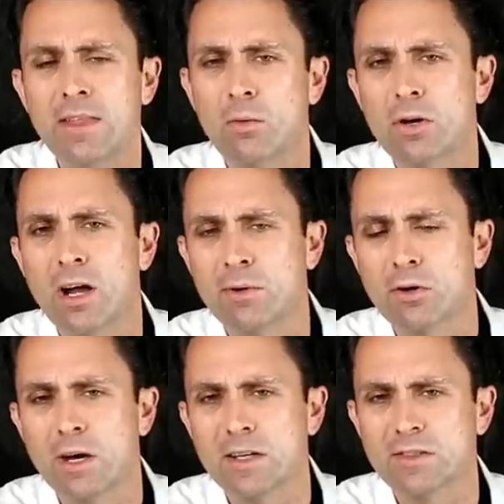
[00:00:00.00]
that will come
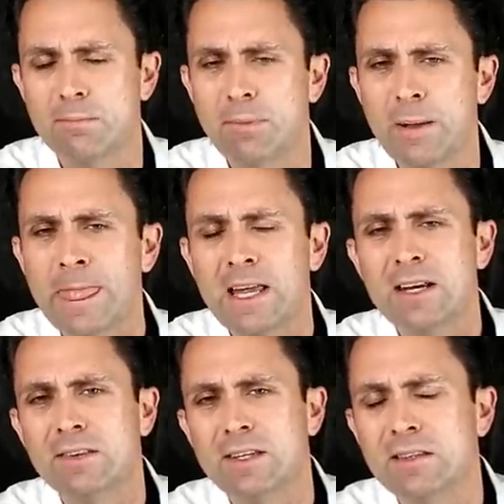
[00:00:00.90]
across it. But
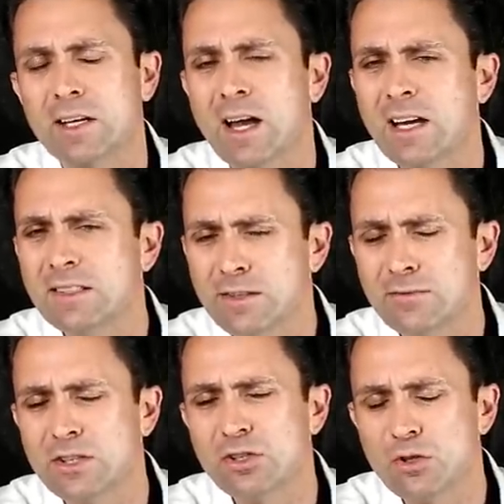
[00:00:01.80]
the, the kinds
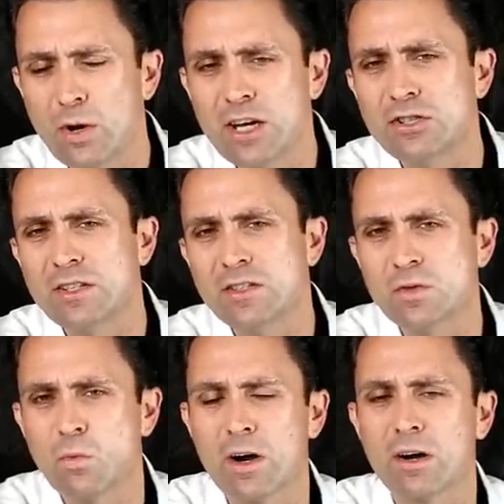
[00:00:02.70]
of
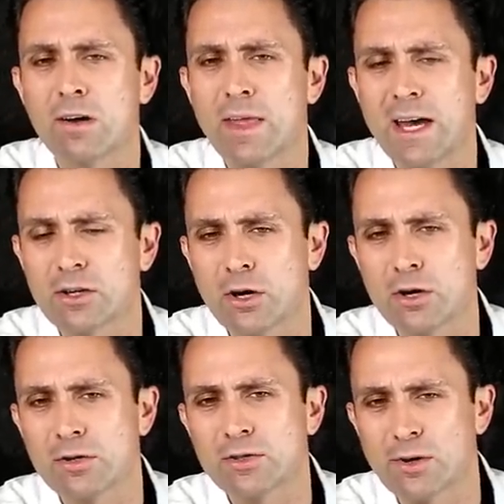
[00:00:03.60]
situations where that
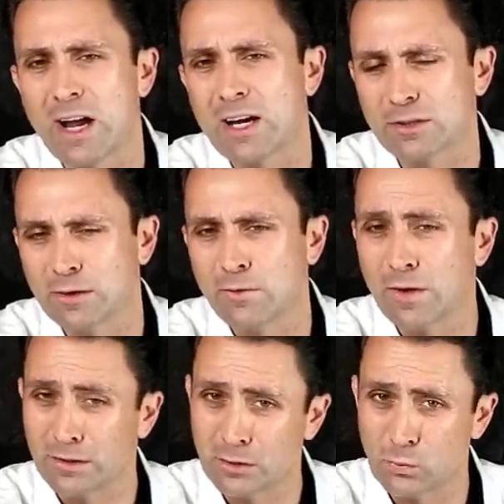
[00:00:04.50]
occurs are actually
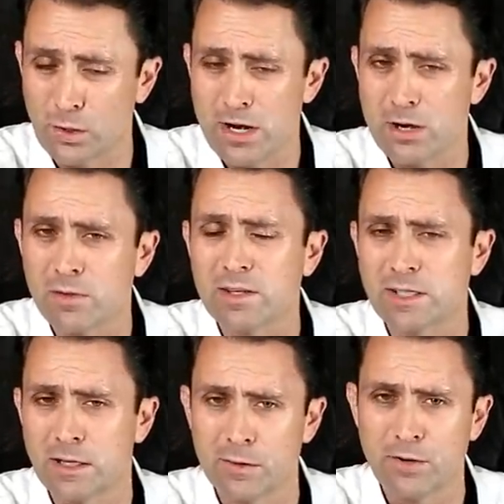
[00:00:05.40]
fairly rare with a
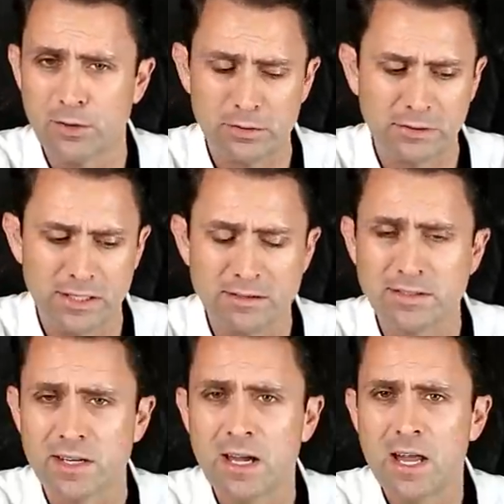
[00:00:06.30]
telephoto
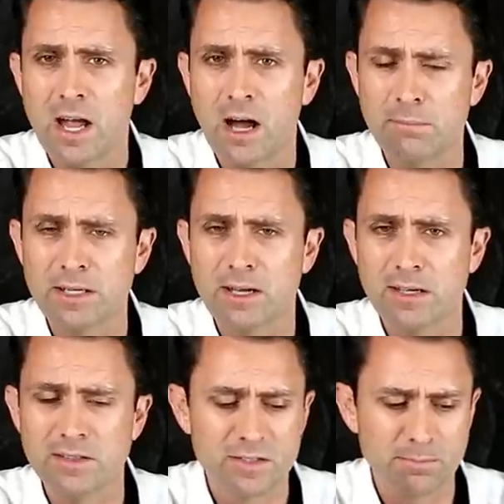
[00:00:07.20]
lens um,
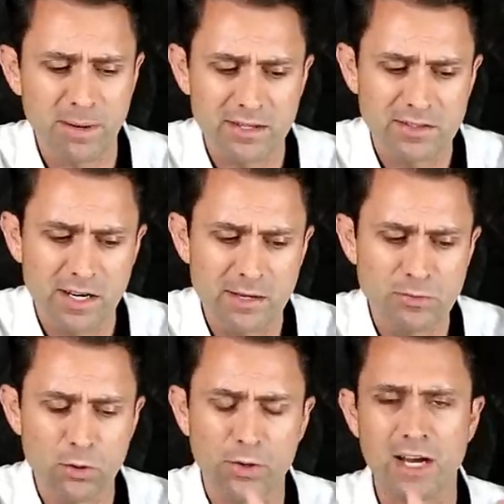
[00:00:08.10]
because by the
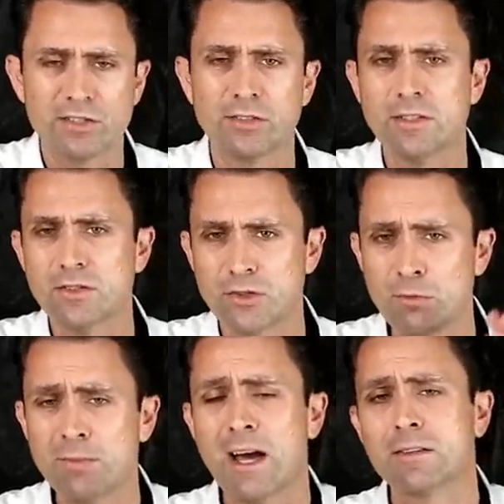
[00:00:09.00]
time you are actually
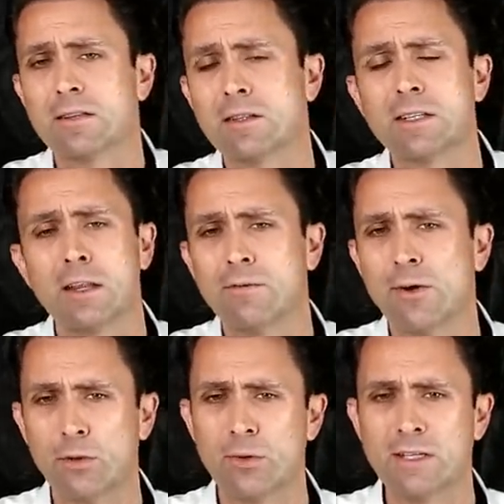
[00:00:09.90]
zoomed out to the
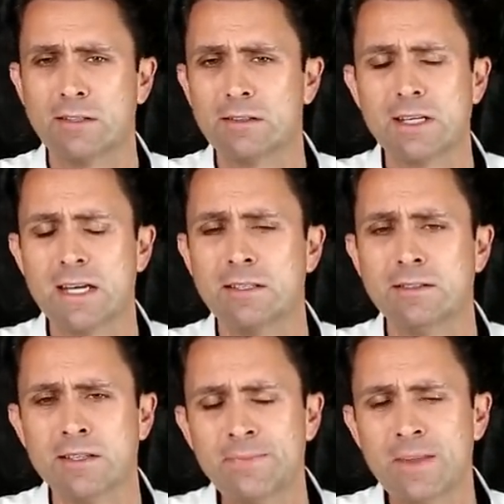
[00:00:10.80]
telephoto end,
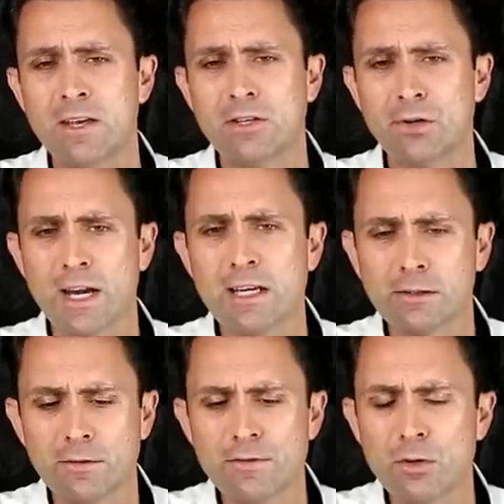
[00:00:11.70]
and your
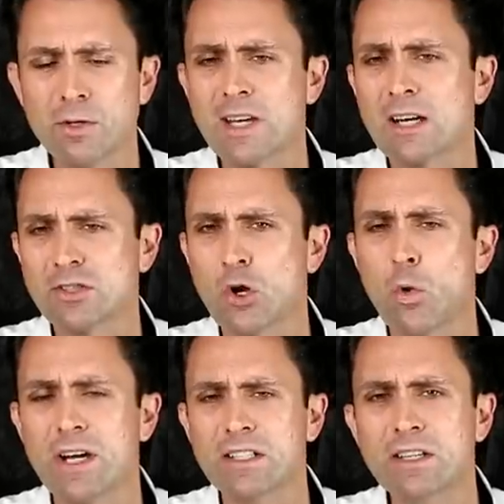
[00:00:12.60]
angle of view is actually
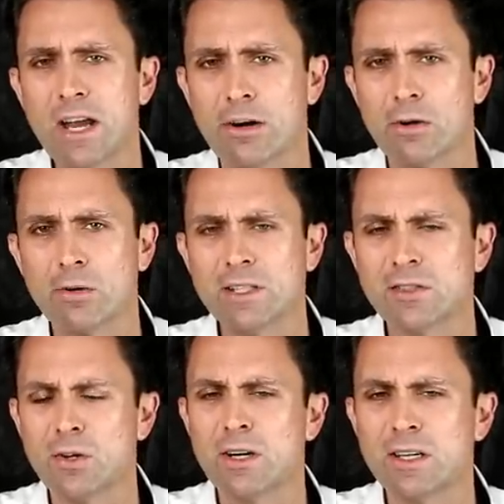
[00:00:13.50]
quite narrow, and
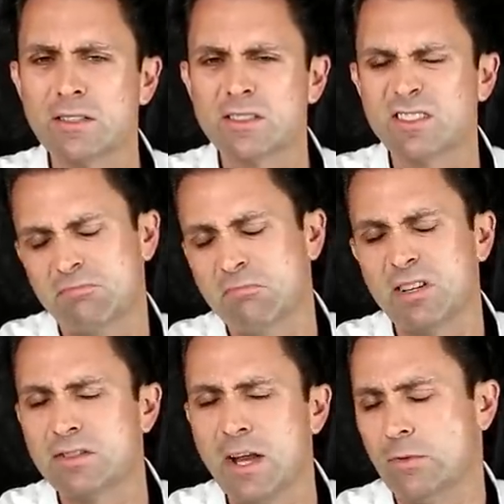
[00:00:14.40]
so it's,
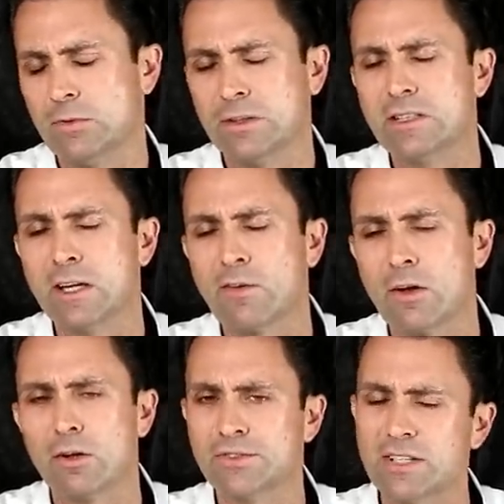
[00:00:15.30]
it's not really
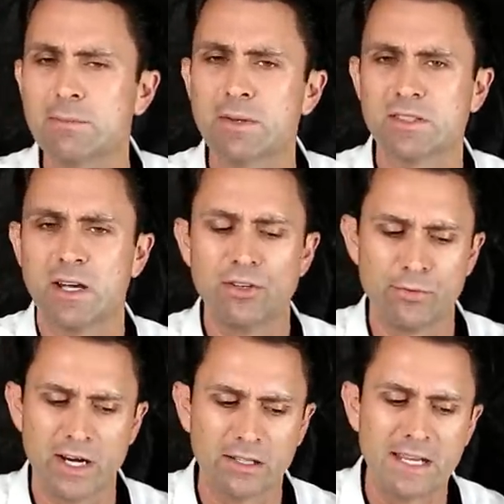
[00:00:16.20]
difficult to keep the sun
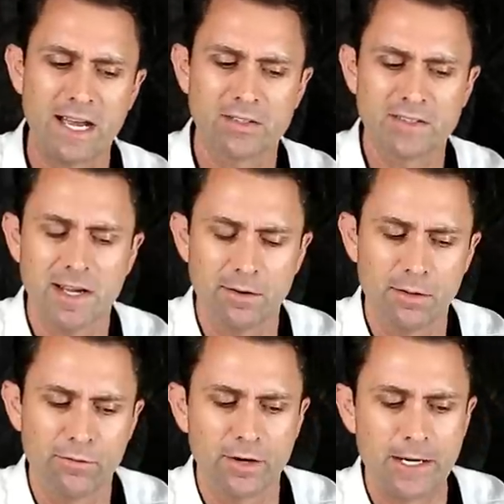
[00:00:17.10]
directly outside of
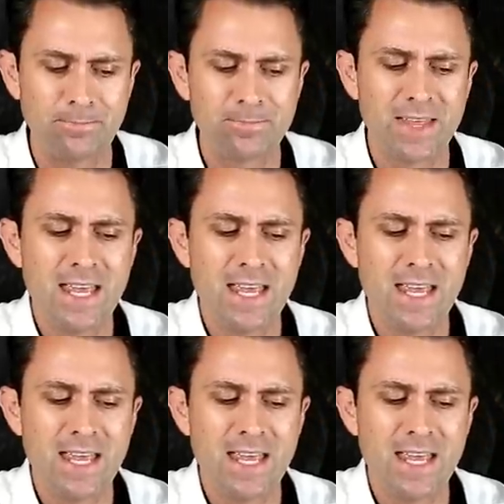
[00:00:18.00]
the frame.